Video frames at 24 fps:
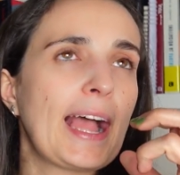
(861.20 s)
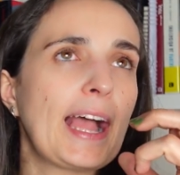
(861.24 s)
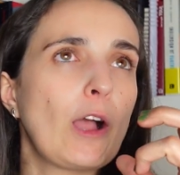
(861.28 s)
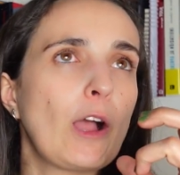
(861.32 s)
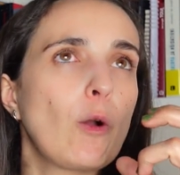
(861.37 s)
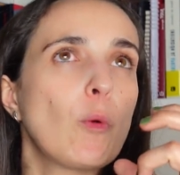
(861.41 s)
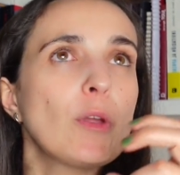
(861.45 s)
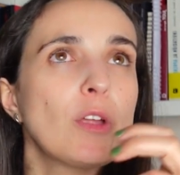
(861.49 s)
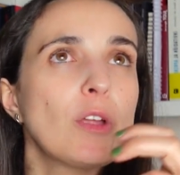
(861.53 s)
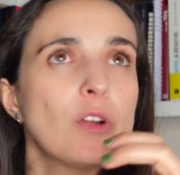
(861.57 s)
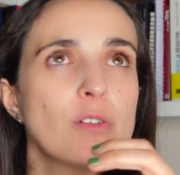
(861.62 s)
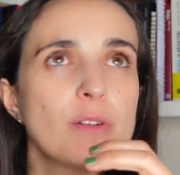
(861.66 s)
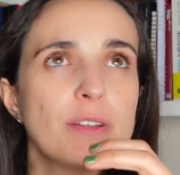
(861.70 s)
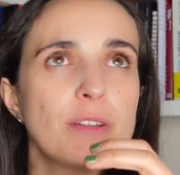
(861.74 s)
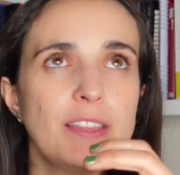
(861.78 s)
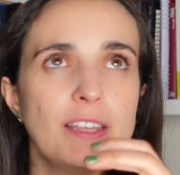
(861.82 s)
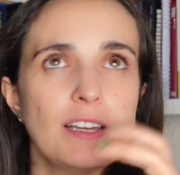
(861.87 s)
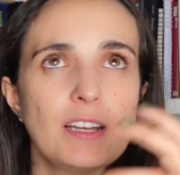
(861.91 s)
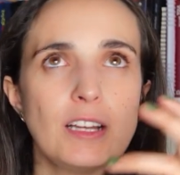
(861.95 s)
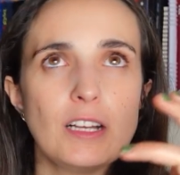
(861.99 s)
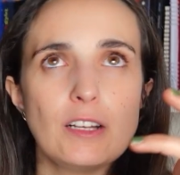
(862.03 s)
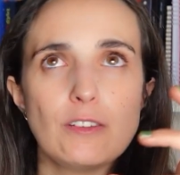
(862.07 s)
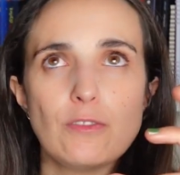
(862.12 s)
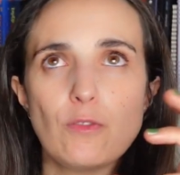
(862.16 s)
we already
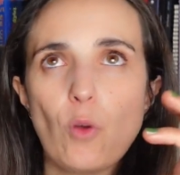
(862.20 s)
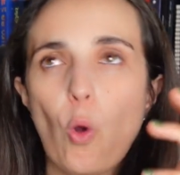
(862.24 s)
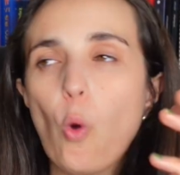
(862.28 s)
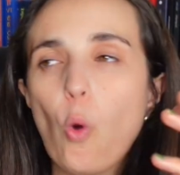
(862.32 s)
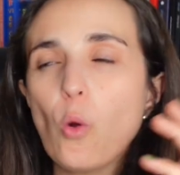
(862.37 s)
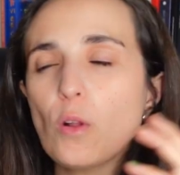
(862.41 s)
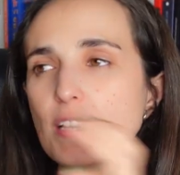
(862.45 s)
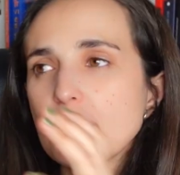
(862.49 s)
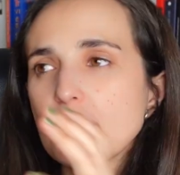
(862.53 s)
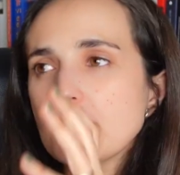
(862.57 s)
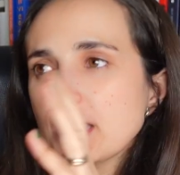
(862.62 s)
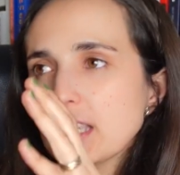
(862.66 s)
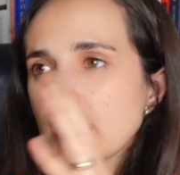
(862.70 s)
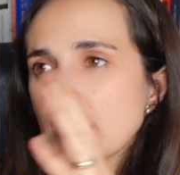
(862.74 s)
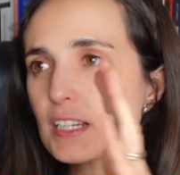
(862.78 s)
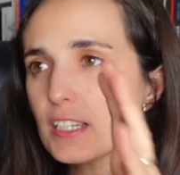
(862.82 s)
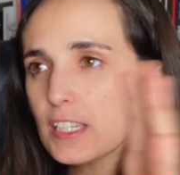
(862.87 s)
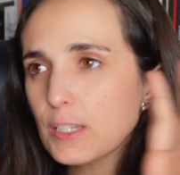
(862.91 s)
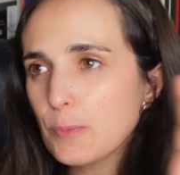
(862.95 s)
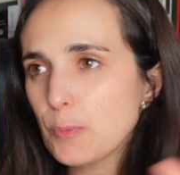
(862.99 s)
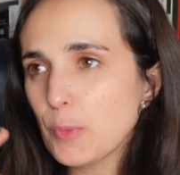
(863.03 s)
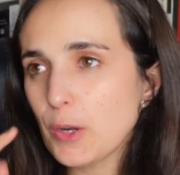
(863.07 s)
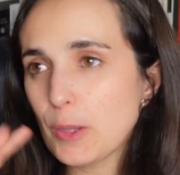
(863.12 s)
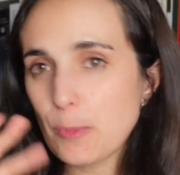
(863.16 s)
have all the
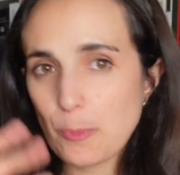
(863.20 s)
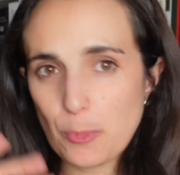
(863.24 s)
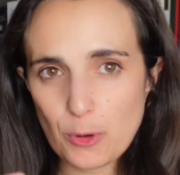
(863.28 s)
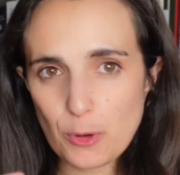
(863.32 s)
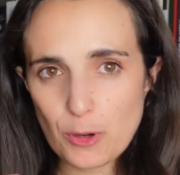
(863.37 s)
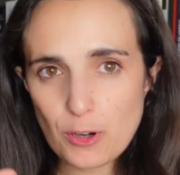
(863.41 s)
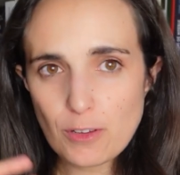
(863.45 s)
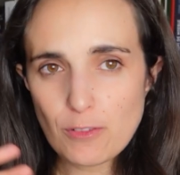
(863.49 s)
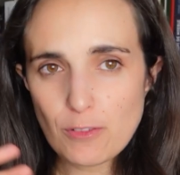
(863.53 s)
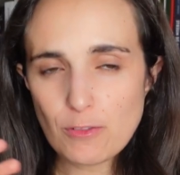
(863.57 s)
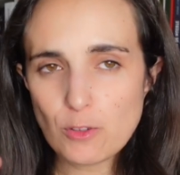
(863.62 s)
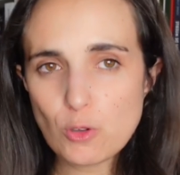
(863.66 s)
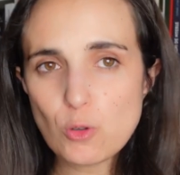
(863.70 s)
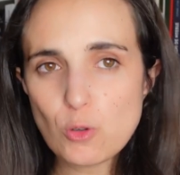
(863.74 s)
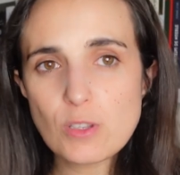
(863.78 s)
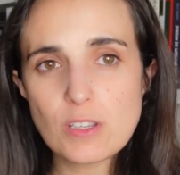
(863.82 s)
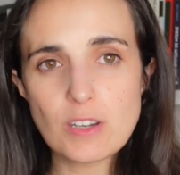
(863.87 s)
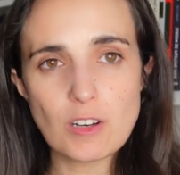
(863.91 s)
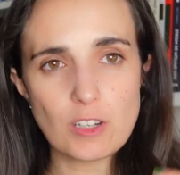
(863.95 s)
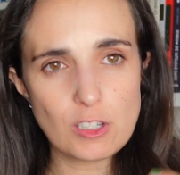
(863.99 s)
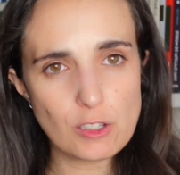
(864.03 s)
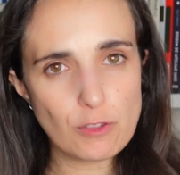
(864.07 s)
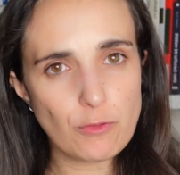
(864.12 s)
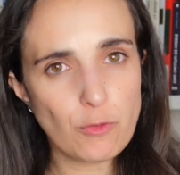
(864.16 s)
cells prepared to
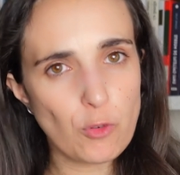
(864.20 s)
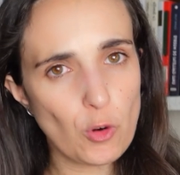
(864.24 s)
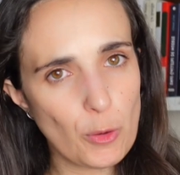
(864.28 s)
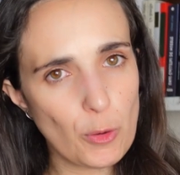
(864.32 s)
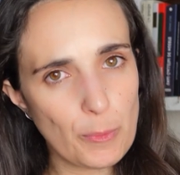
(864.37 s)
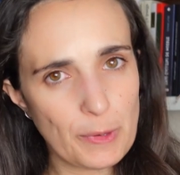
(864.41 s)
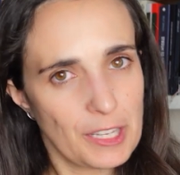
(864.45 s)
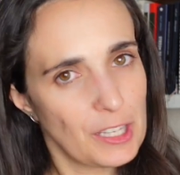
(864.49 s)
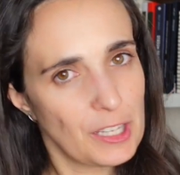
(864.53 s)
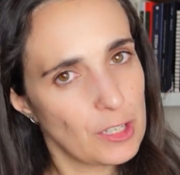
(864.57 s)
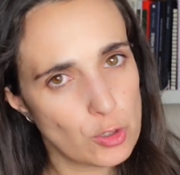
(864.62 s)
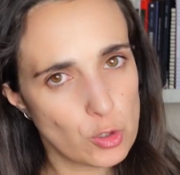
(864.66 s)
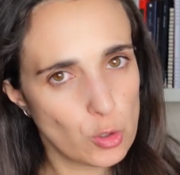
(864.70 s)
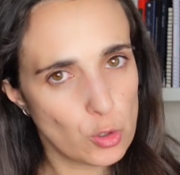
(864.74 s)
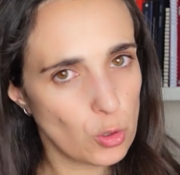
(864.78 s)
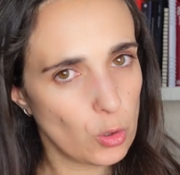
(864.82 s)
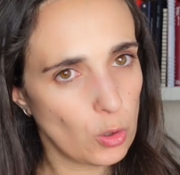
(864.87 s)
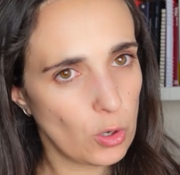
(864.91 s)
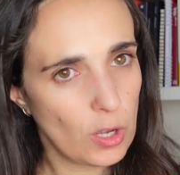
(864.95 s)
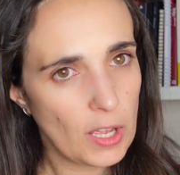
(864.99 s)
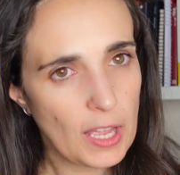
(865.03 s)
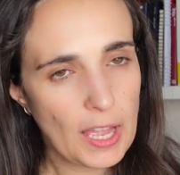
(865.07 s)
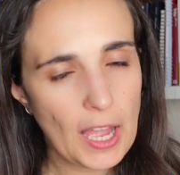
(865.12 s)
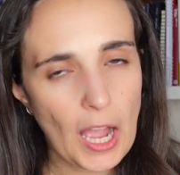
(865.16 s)
transform
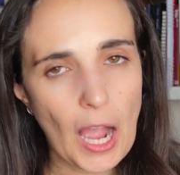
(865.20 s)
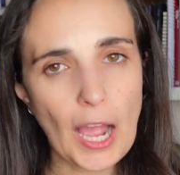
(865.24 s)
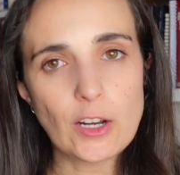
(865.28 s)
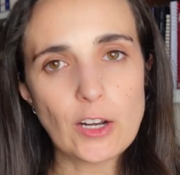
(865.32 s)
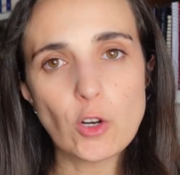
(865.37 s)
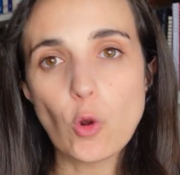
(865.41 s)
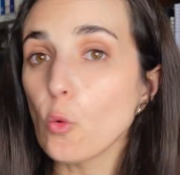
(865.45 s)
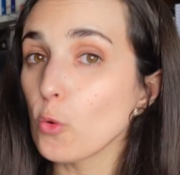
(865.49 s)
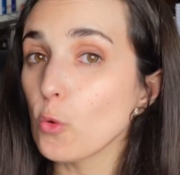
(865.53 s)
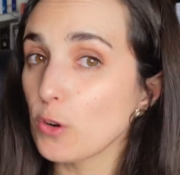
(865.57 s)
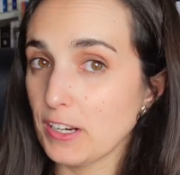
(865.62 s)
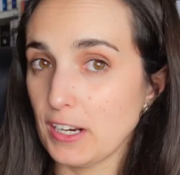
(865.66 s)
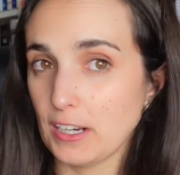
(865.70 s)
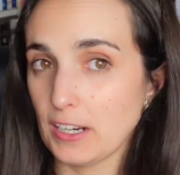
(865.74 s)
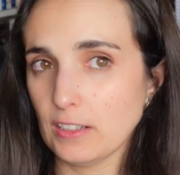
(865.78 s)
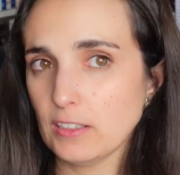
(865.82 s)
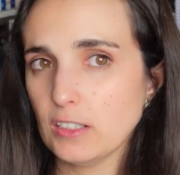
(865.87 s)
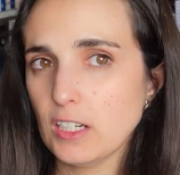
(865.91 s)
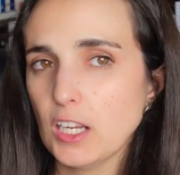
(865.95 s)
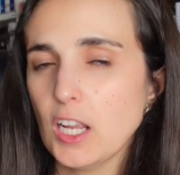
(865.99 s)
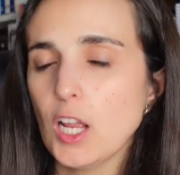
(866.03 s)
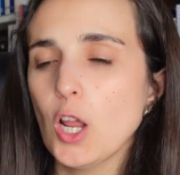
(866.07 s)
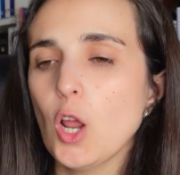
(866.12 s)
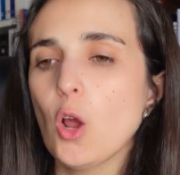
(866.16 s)
into an organ
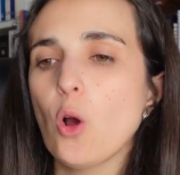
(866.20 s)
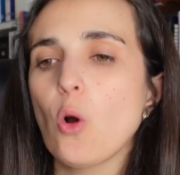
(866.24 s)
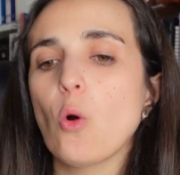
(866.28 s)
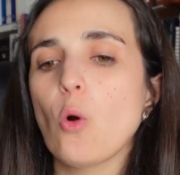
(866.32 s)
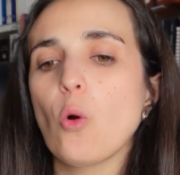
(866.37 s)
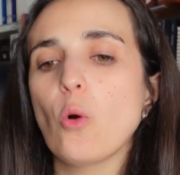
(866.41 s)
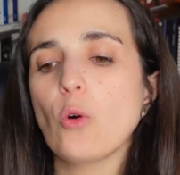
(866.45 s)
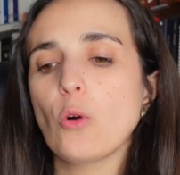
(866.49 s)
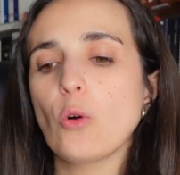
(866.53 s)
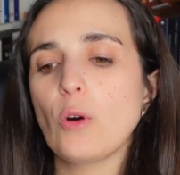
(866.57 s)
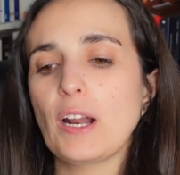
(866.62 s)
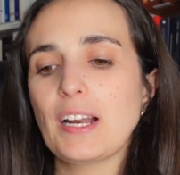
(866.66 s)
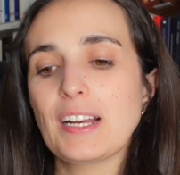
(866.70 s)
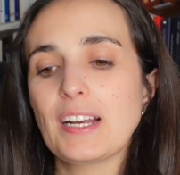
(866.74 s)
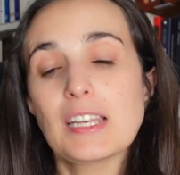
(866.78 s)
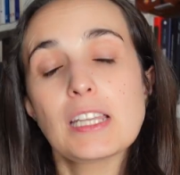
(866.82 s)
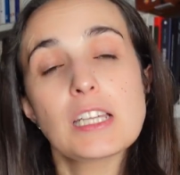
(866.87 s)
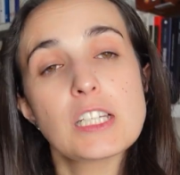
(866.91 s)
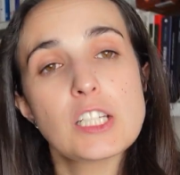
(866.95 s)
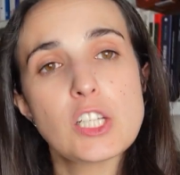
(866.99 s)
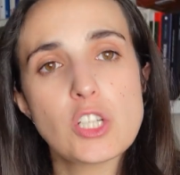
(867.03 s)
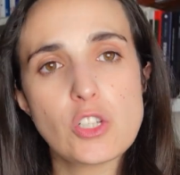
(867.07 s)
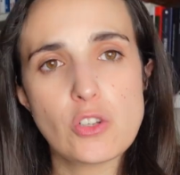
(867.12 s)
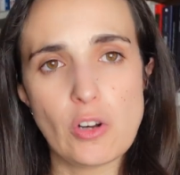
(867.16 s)
or a
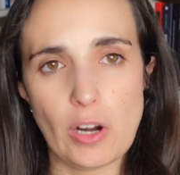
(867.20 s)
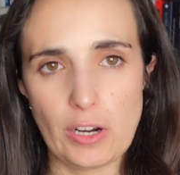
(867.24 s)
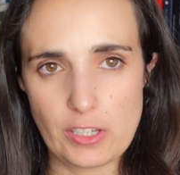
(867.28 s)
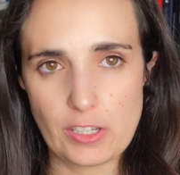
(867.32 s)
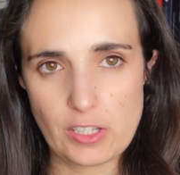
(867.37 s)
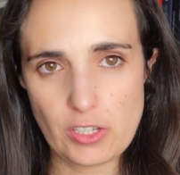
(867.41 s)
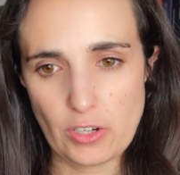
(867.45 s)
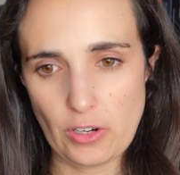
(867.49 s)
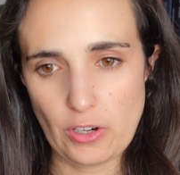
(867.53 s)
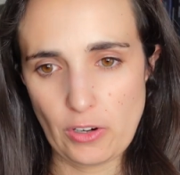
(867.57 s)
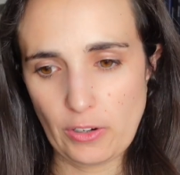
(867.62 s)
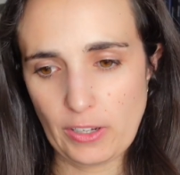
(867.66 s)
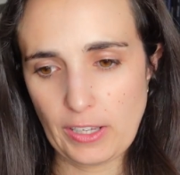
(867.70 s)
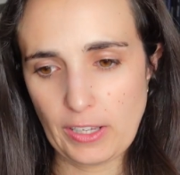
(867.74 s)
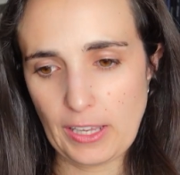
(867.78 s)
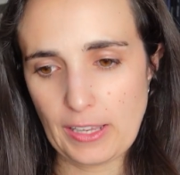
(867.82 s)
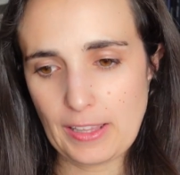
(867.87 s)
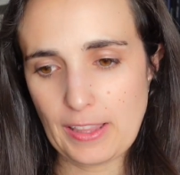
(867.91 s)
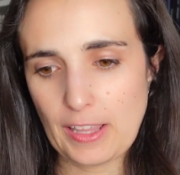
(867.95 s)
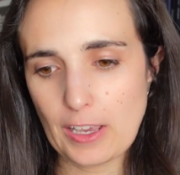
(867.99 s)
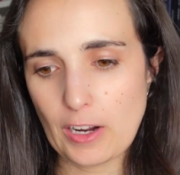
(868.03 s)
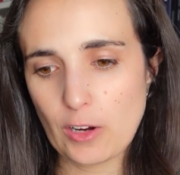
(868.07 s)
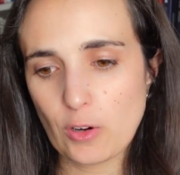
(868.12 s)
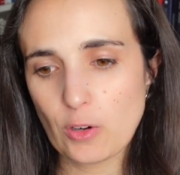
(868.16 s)
structure. Okay,
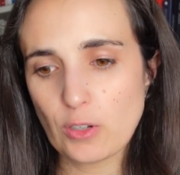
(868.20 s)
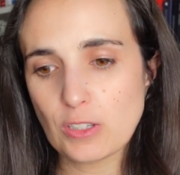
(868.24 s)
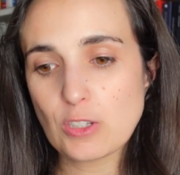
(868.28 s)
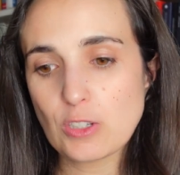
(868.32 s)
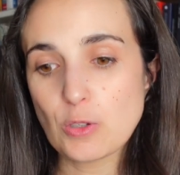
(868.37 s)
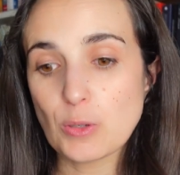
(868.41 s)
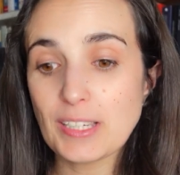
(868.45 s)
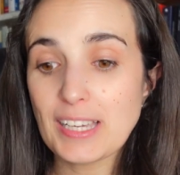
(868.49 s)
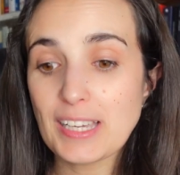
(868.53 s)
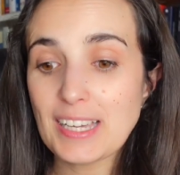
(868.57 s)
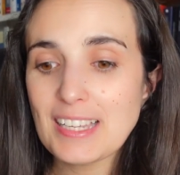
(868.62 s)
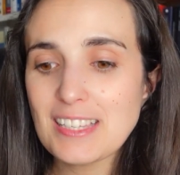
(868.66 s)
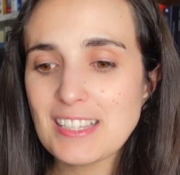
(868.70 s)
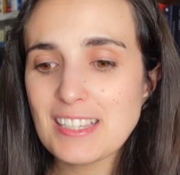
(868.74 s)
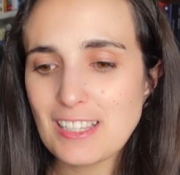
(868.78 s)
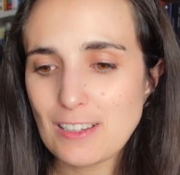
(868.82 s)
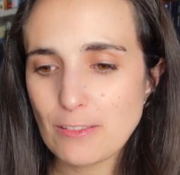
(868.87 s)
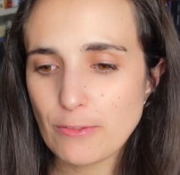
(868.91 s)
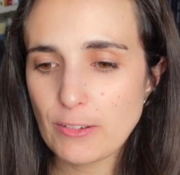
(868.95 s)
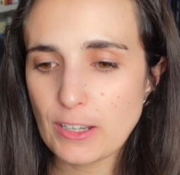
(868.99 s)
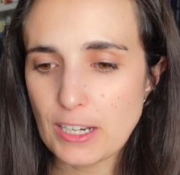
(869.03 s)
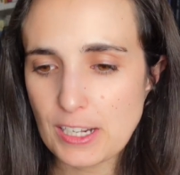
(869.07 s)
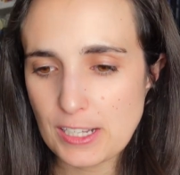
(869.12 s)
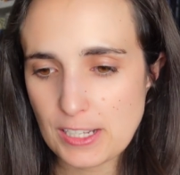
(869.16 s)
they are going to get
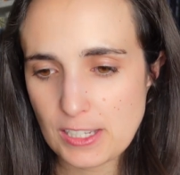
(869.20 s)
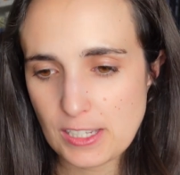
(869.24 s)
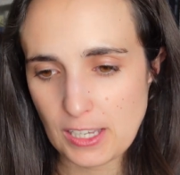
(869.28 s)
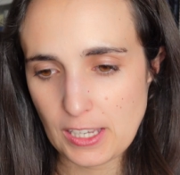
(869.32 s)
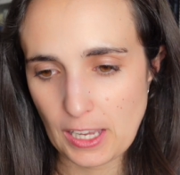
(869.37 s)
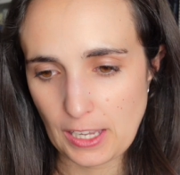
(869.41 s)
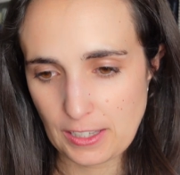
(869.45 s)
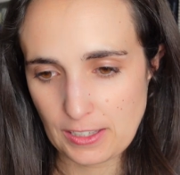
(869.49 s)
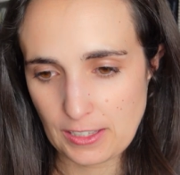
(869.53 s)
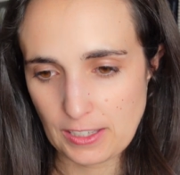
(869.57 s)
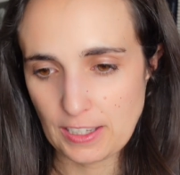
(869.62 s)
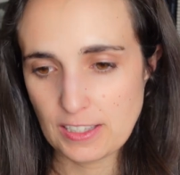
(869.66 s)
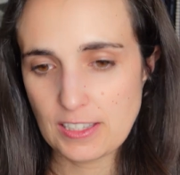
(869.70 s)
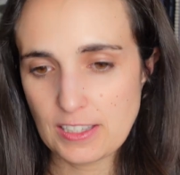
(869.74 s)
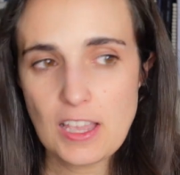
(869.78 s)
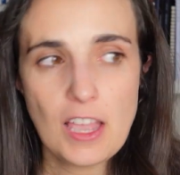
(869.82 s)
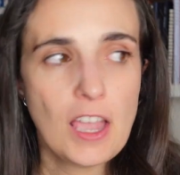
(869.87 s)
differentiated.